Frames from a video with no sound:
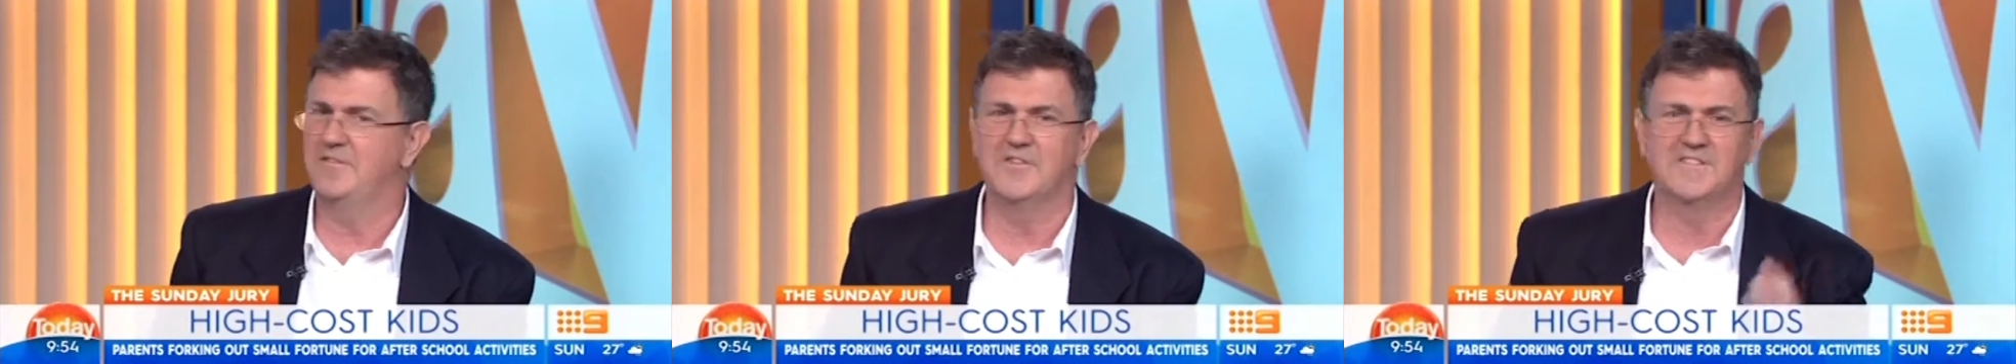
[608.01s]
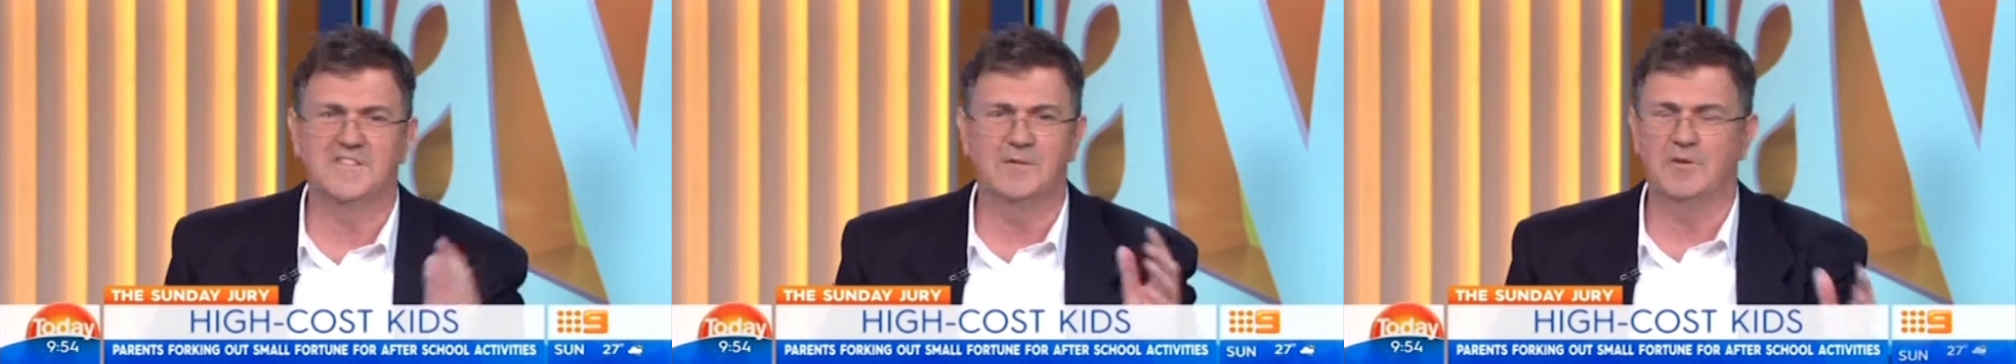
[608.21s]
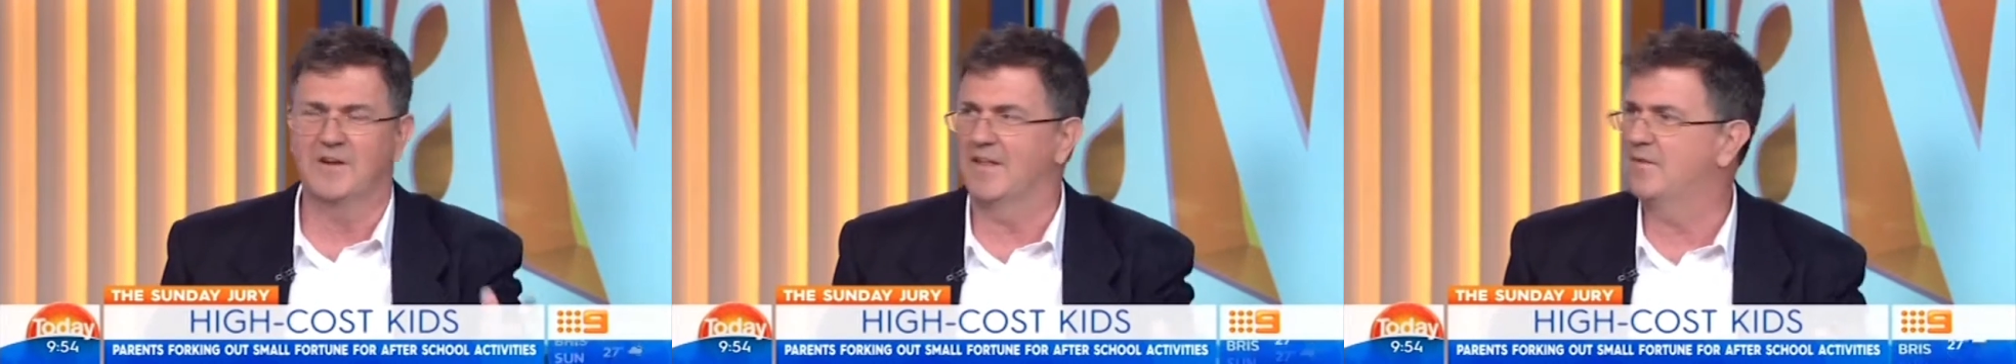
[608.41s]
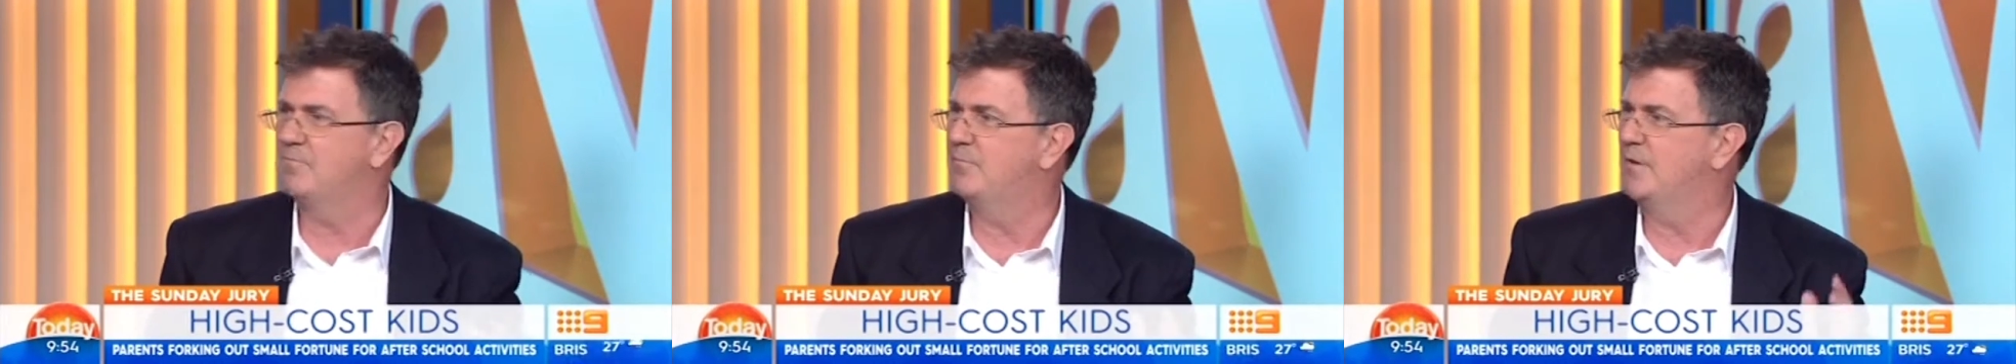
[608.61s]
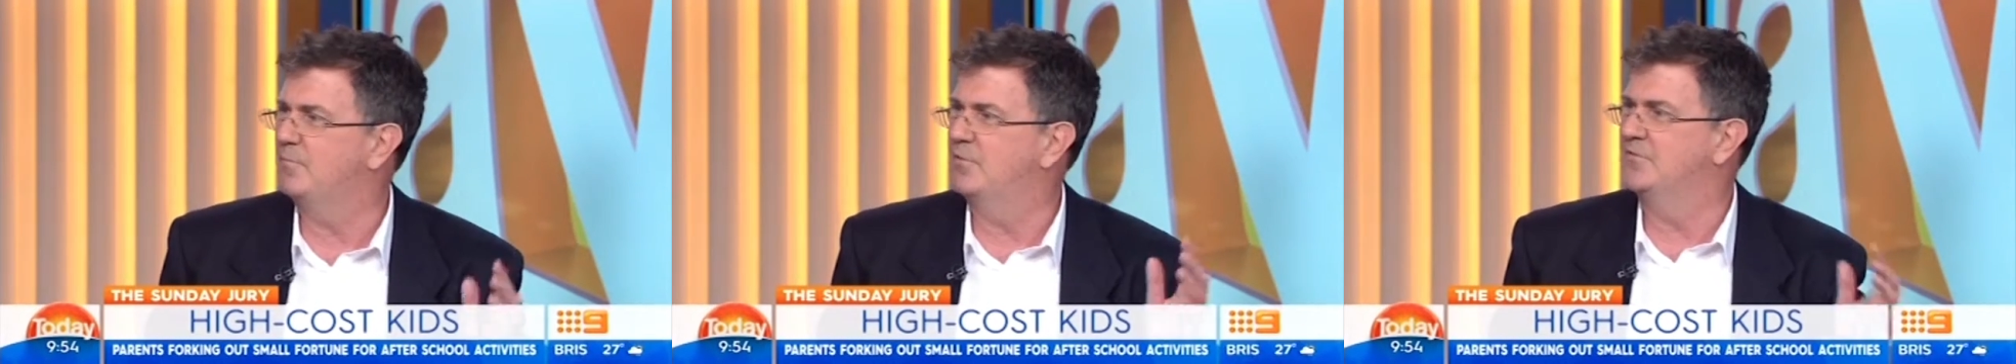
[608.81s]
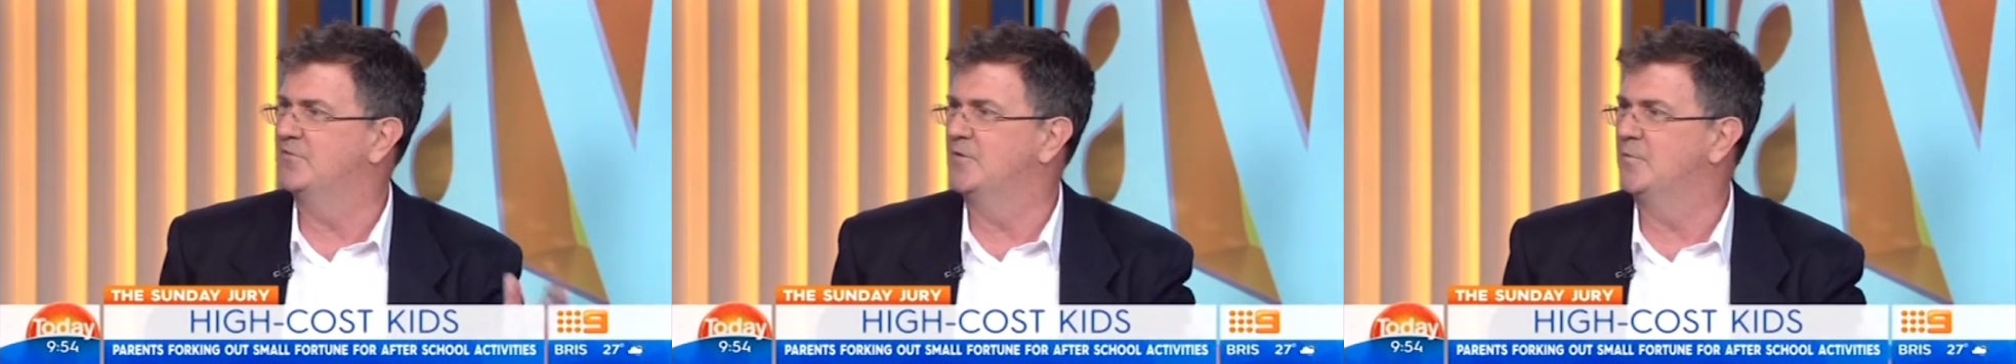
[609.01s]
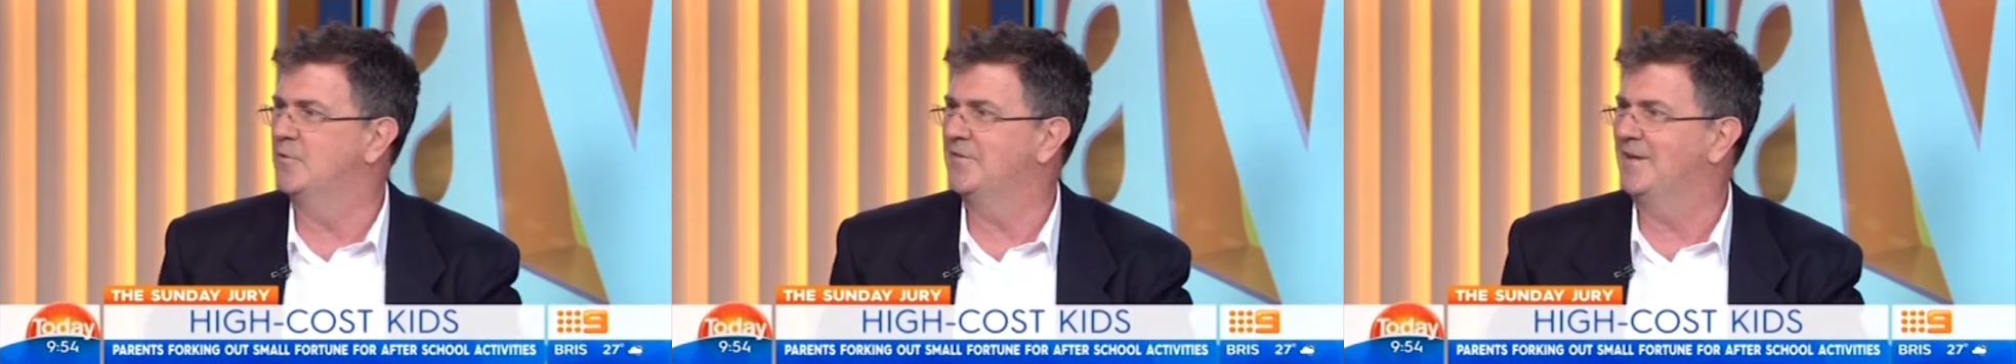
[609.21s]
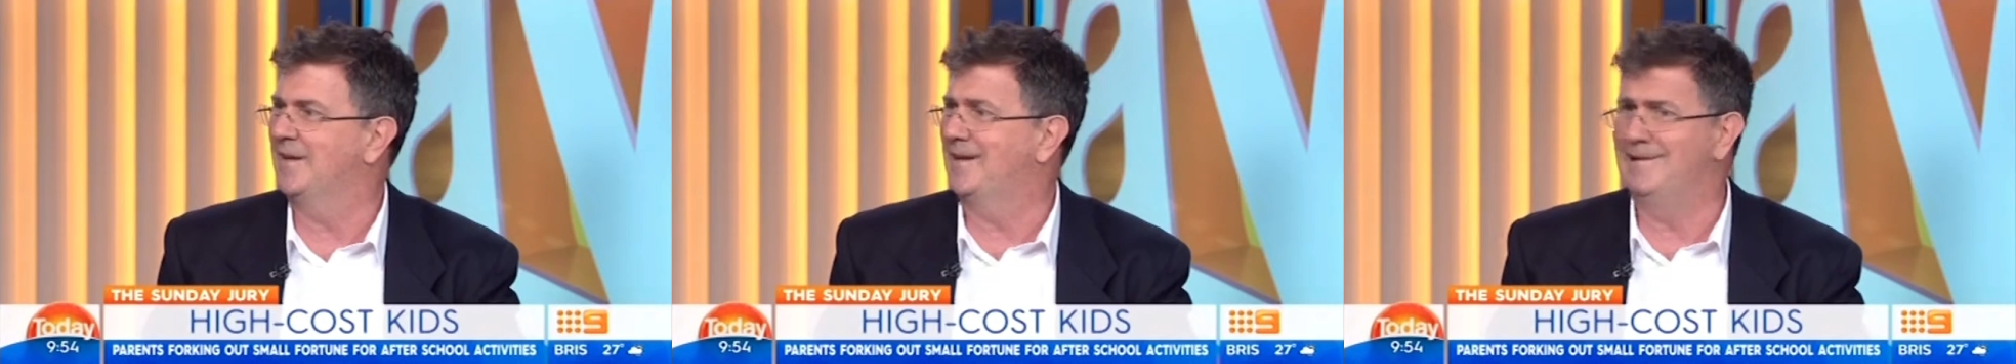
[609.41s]
You see what other people are doing
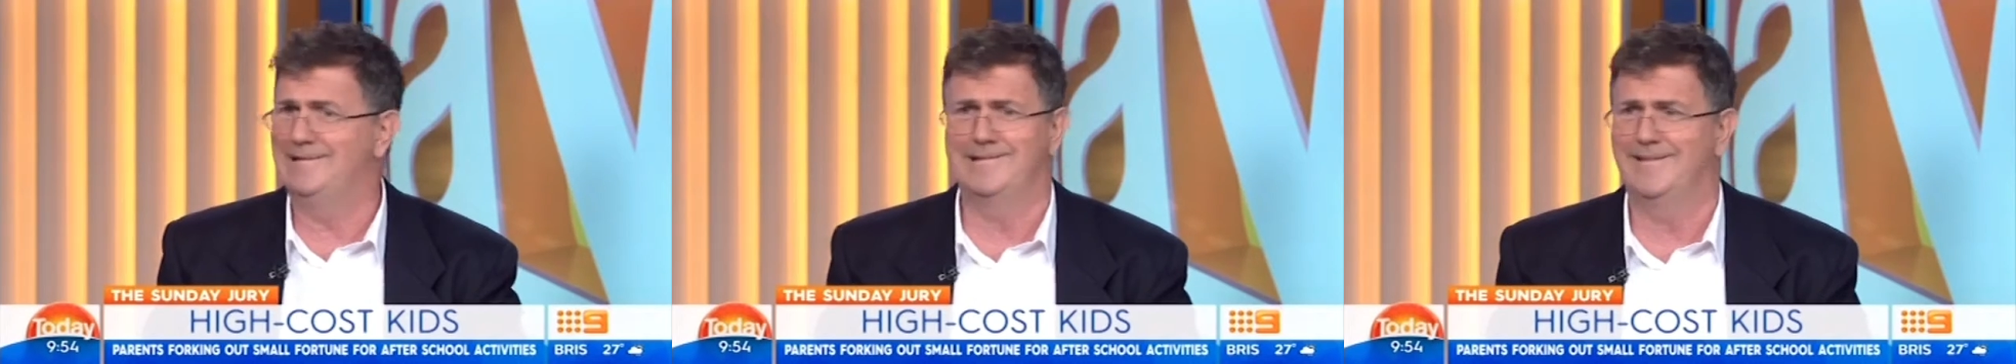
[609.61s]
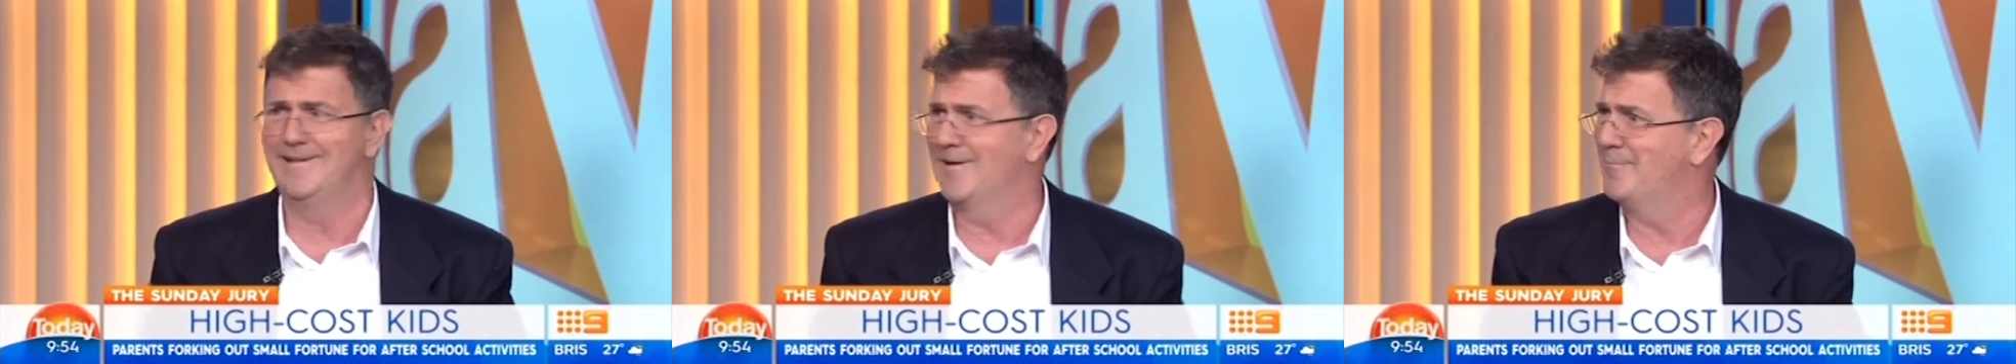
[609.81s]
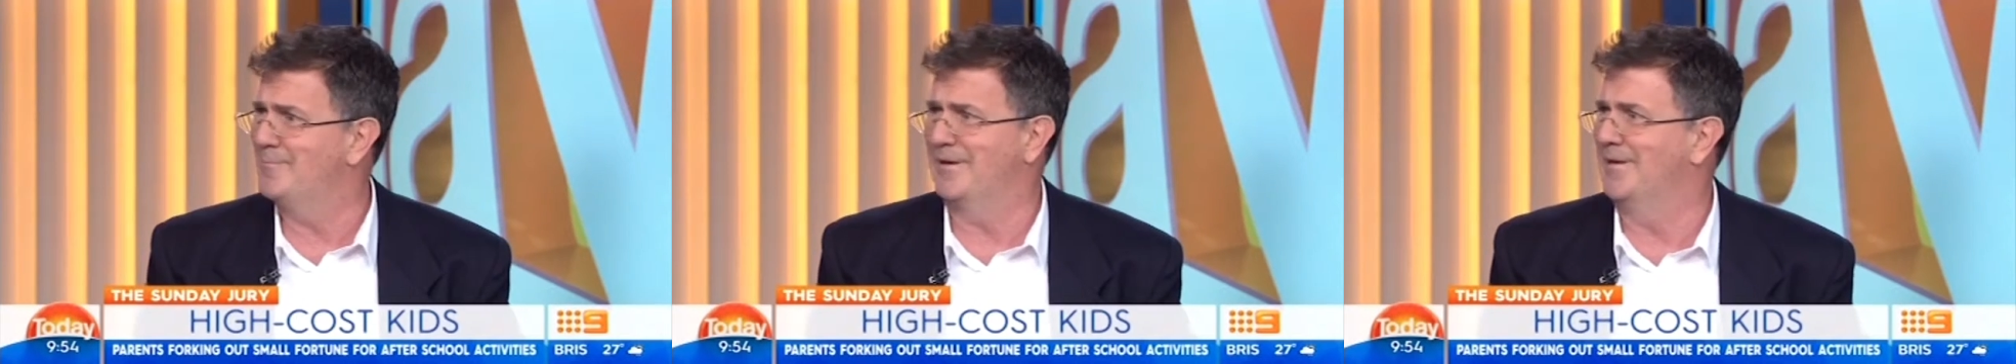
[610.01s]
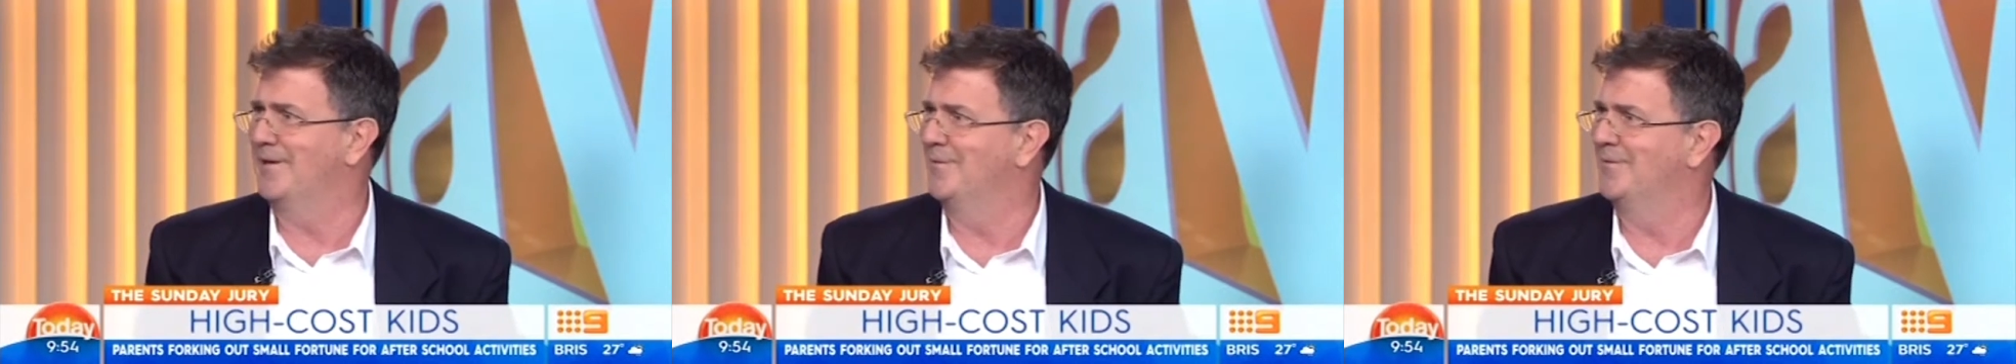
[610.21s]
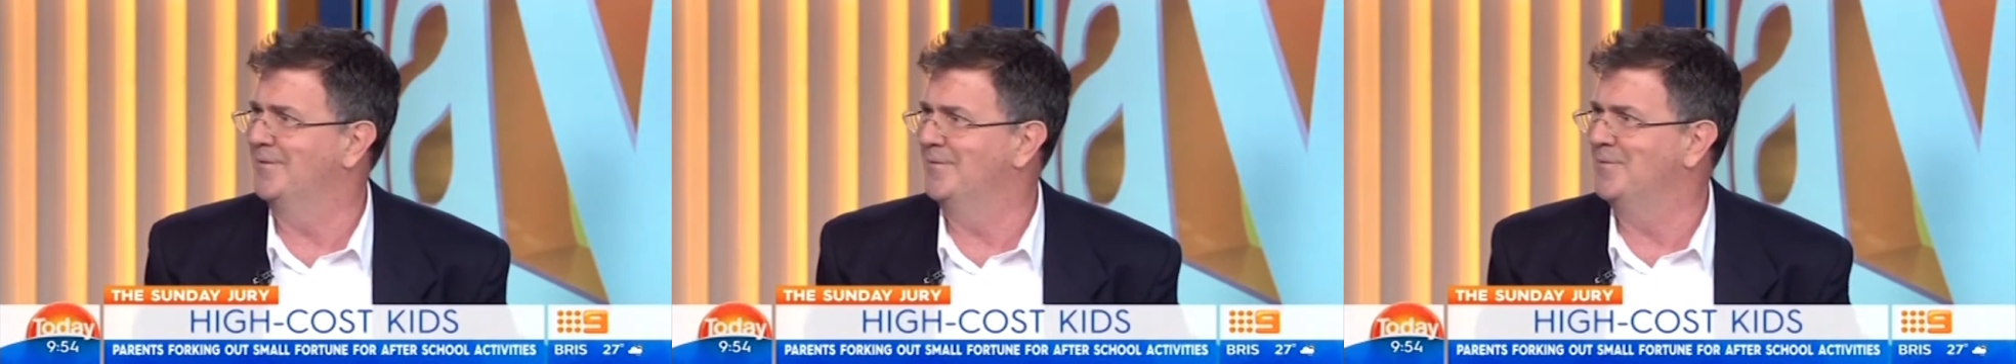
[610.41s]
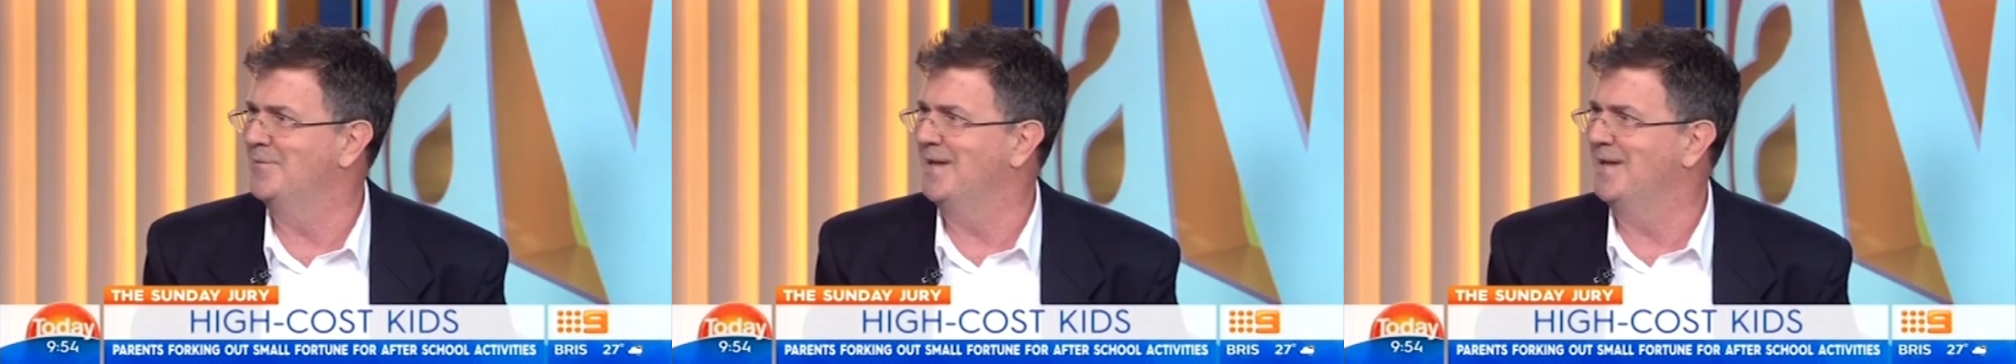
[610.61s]
with their kids, you think, I better go and do